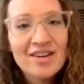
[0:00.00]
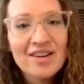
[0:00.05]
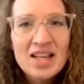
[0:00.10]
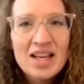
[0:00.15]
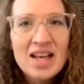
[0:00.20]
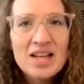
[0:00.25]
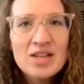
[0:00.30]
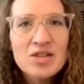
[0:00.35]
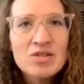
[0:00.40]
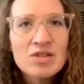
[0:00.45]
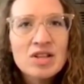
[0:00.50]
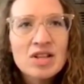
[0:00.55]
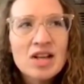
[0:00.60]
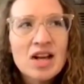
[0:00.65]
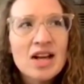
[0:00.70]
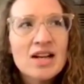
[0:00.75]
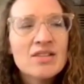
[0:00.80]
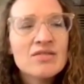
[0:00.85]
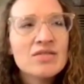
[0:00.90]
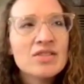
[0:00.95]
And you can
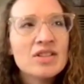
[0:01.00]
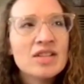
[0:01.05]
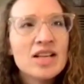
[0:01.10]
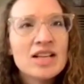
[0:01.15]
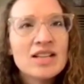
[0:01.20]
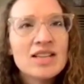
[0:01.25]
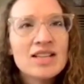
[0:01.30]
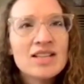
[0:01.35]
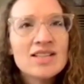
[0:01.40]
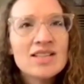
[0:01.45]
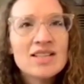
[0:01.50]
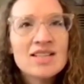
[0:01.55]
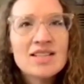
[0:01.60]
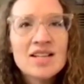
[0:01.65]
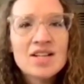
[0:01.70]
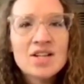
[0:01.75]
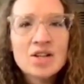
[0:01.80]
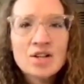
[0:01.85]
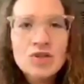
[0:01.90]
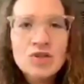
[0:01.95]
kind of look at this as
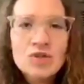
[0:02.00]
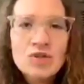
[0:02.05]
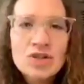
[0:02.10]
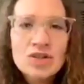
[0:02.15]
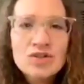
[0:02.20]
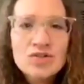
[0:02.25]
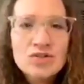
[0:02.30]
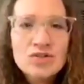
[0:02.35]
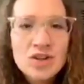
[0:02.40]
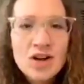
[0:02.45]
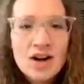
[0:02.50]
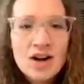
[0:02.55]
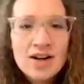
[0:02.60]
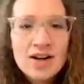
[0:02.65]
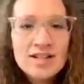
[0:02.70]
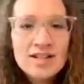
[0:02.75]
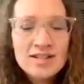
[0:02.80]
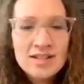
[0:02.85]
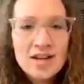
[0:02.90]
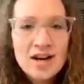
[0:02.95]
like your North Star
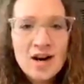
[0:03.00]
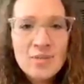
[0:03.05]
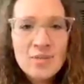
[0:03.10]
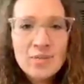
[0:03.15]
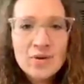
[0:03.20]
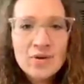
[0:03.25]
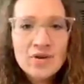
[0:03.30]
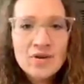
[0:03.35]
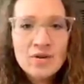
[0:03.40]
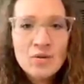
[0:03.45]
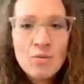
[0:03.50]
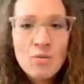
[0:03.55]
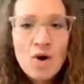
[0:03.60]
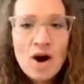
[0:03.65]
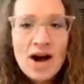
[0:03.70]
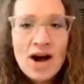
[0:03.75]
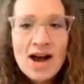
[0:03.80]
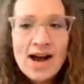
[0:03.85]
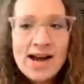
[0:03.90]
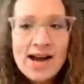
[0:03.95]
as a couple.
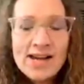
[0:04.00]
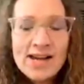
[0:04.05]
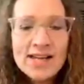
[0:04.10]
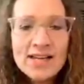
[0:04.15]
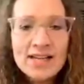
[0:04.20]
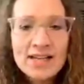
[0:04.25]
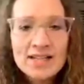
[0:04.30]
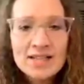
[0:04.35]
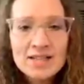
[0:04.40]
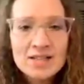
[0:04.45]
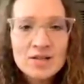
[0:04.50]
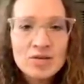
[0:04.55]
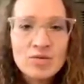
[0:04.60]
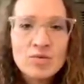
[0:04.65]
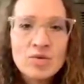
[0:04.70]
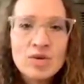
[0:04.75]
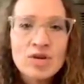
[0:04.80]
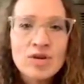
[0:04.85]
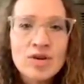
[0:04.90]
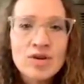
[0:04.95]
Why is it
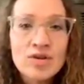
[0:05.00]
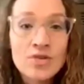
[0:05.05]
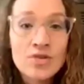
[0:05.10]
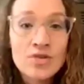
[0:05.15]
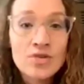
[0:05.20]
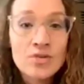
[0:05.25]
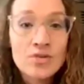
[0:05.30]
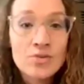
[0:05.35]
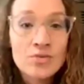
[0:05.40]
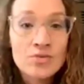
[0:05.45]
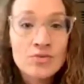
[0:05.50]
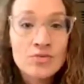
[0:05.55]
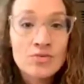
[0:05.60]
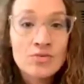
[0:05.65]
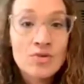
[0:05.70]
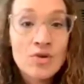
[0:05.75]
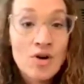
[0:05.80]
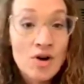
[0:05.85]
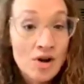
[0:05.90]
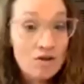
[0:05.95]
worth
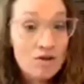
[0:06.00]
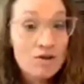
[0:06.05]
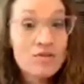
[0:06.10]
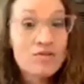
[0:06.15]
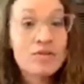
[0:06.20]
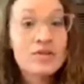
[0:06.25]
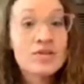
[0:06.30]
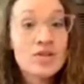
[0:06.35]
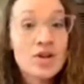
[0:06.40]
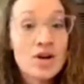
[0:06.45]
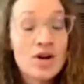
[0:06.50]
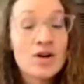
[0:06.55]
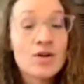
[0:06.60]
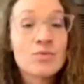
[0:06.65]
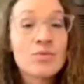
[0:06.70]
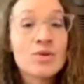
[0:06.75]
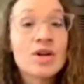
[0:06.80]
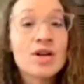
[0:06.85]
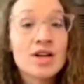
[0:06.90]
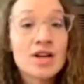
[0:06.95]
all of this hard
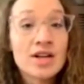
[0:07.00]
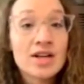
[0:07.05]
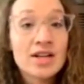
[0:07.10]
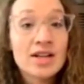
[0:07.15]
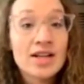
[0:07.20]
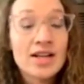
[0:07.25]
work?